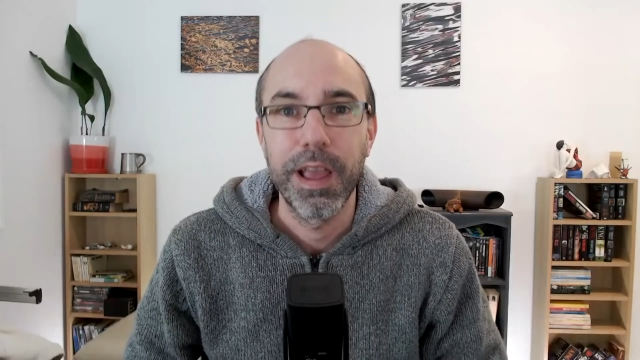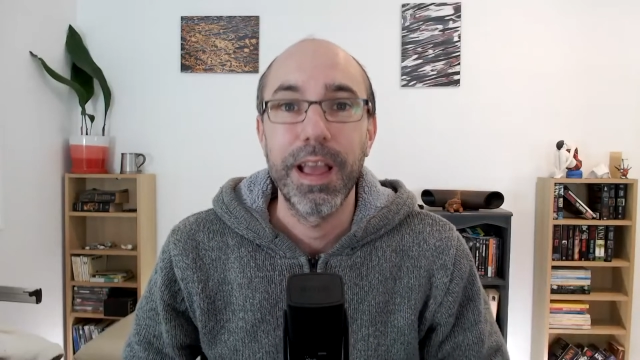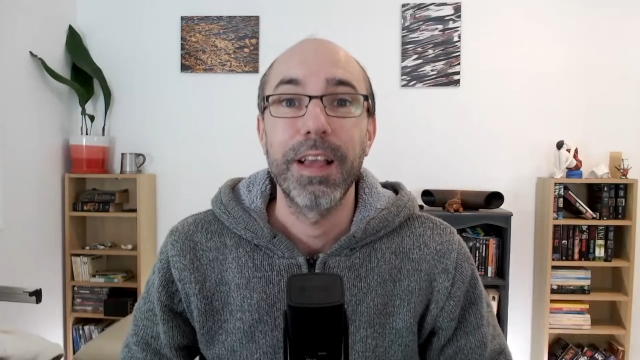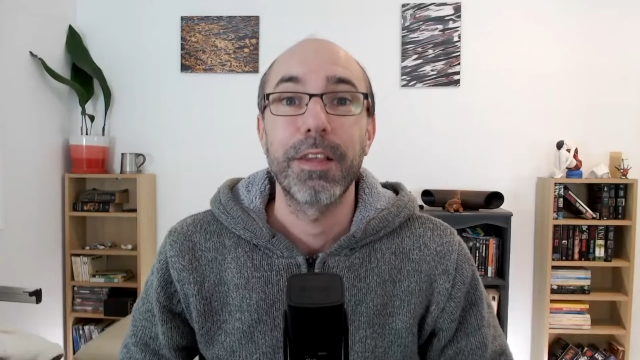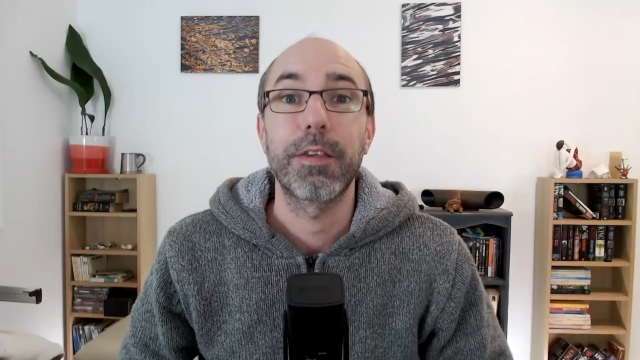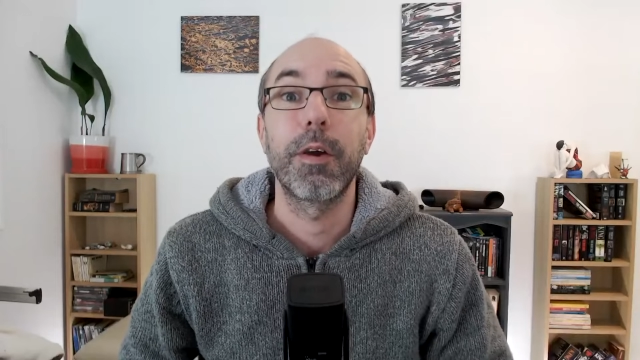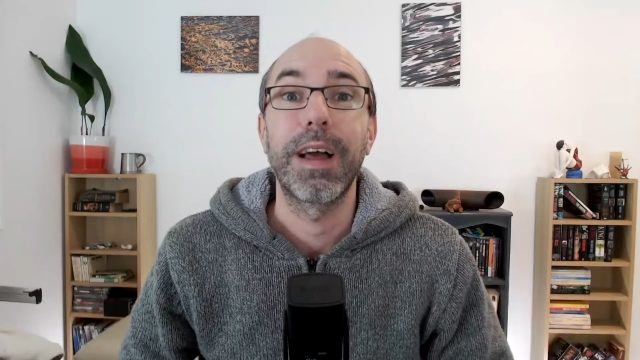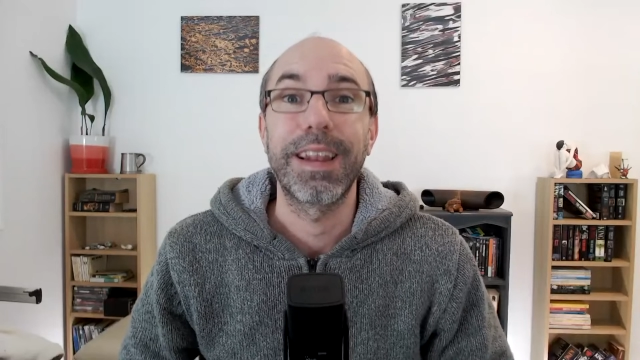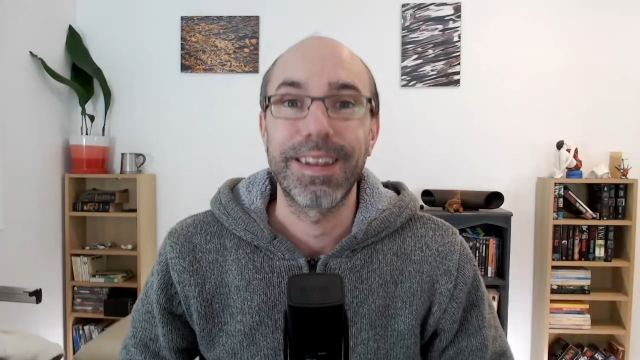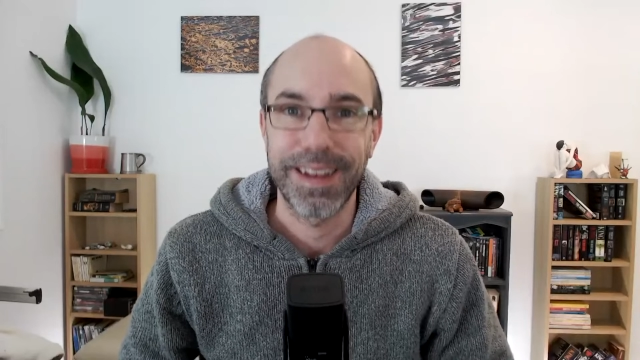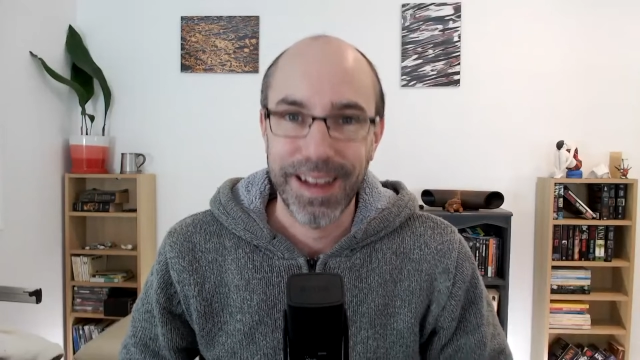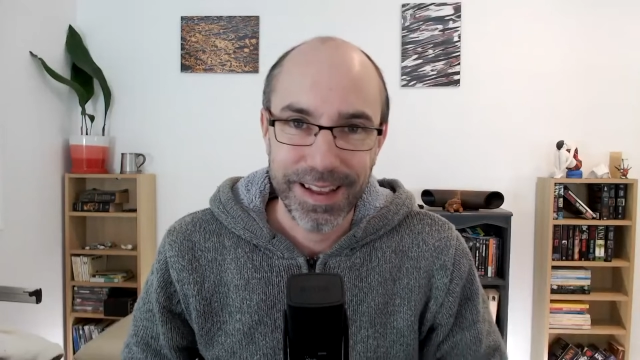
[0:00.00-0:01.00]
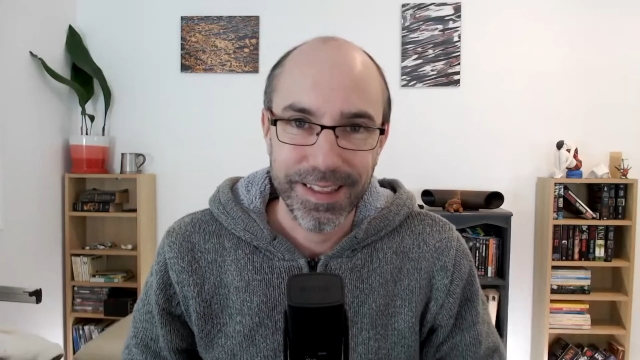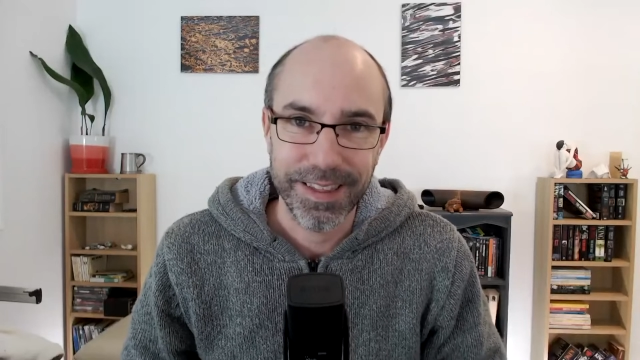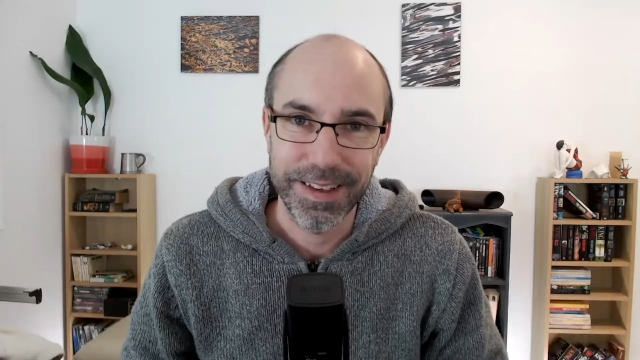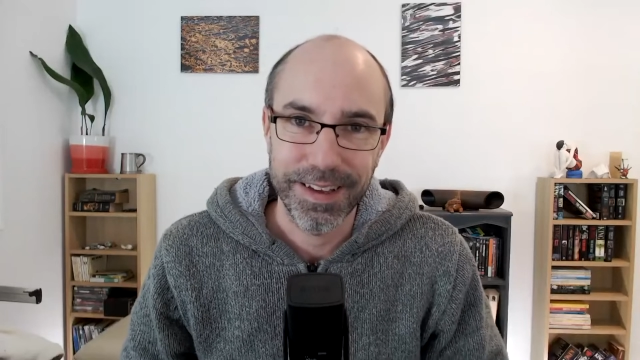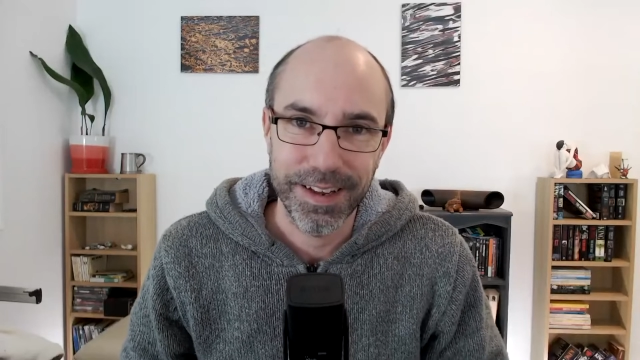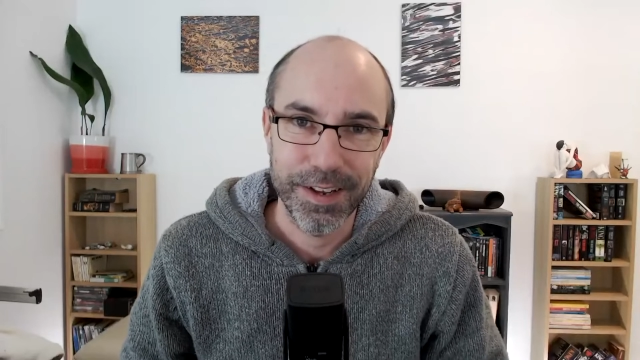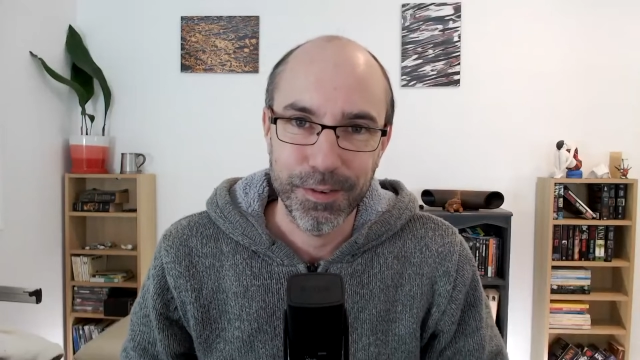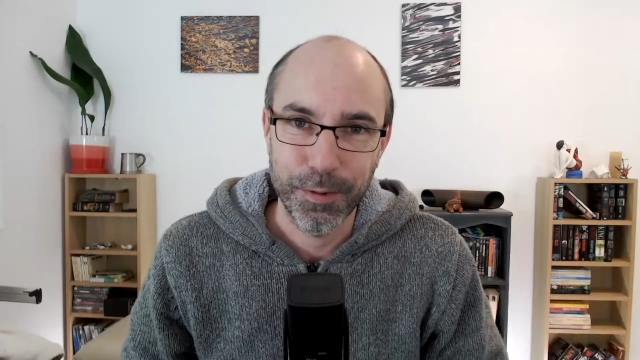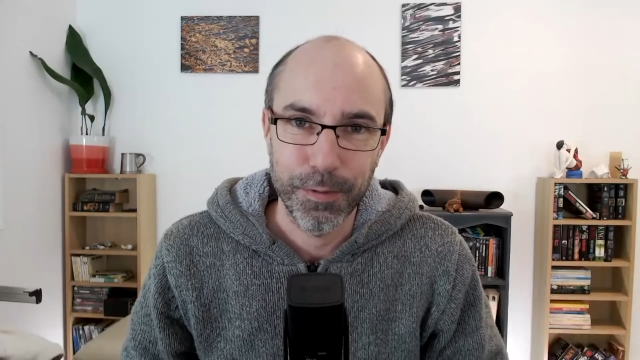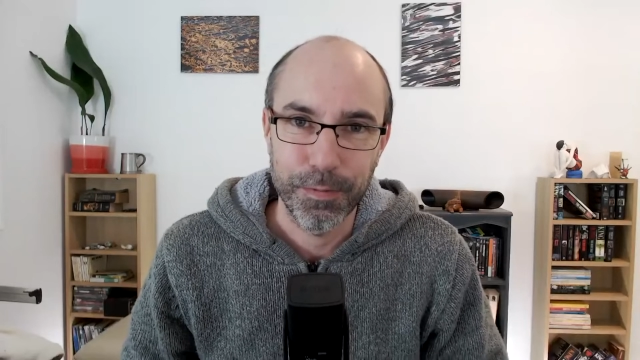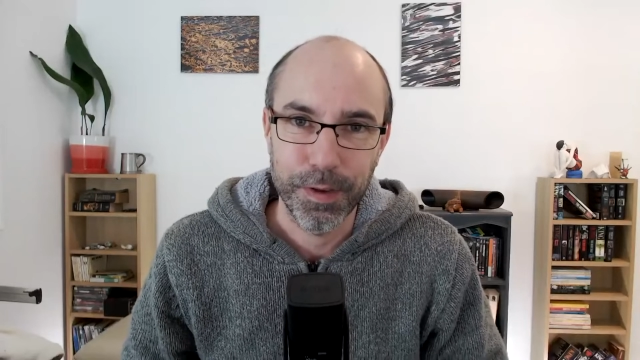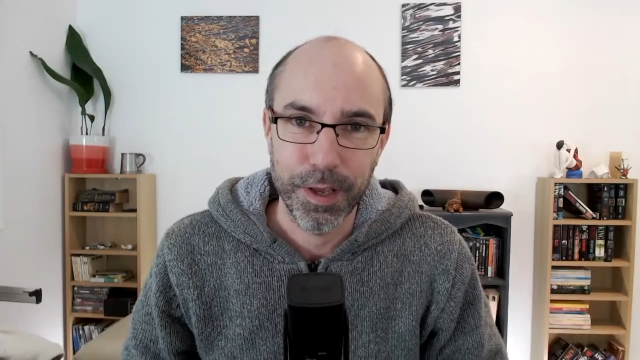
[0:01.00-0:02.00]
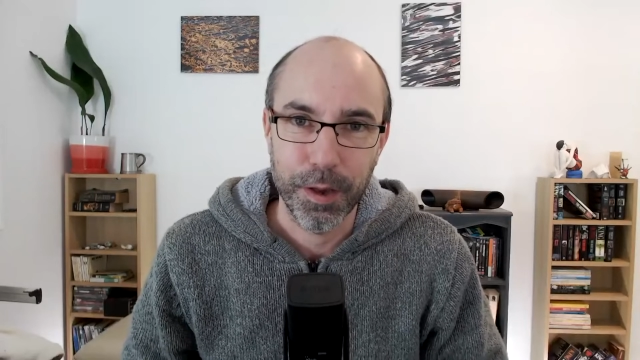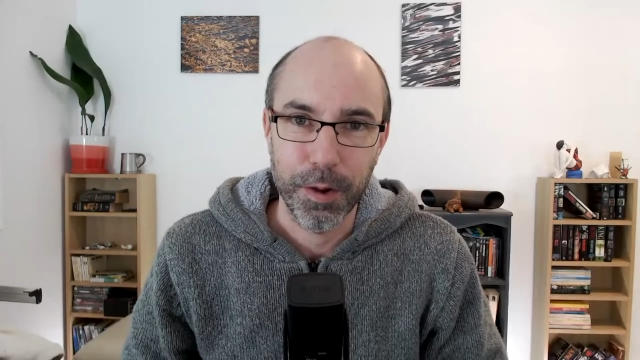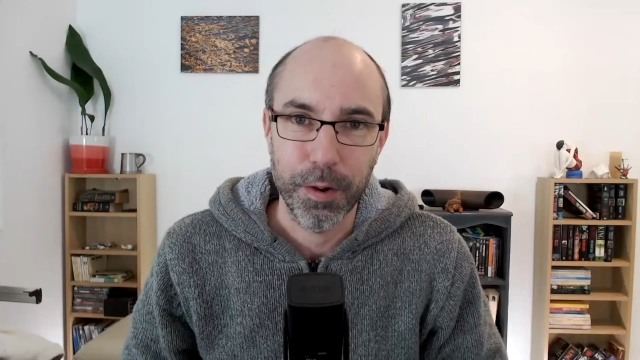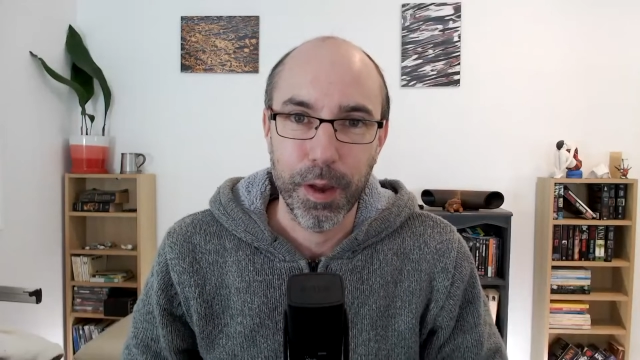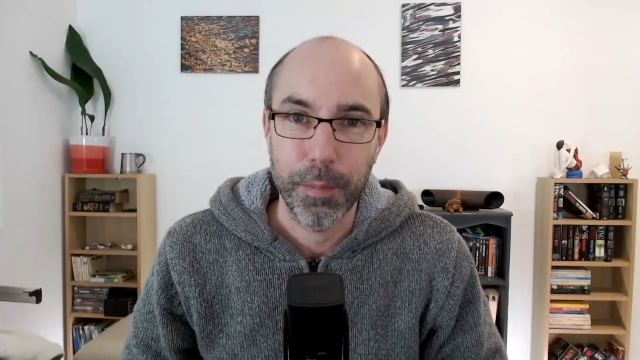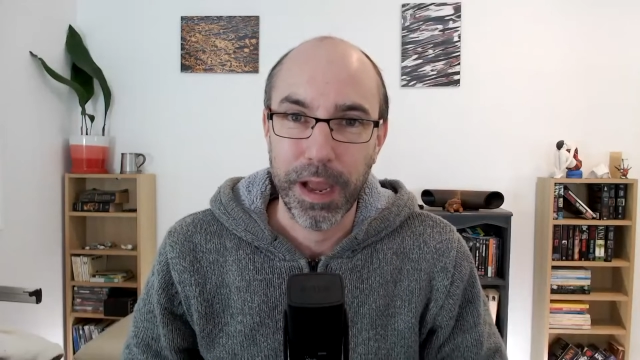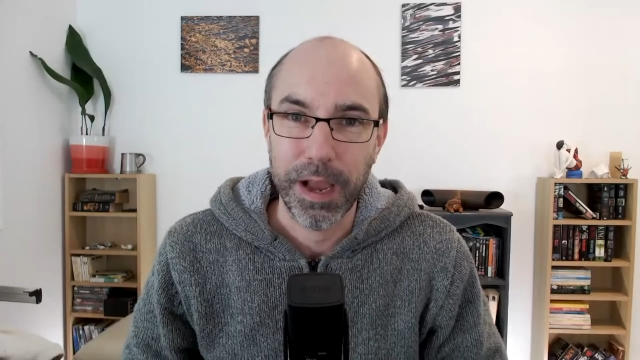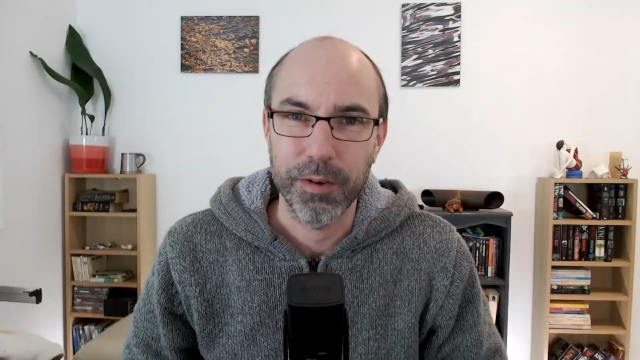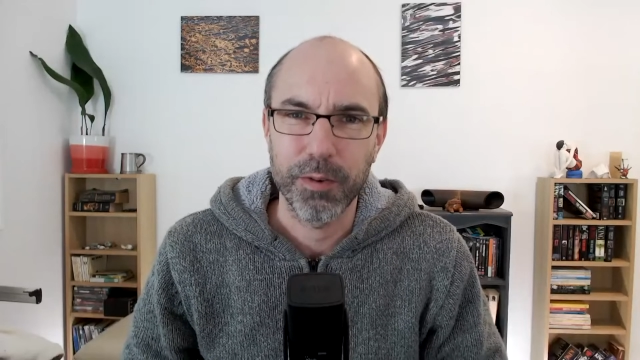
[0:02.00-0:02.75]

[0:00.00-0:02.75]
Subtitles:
So let's get into the video about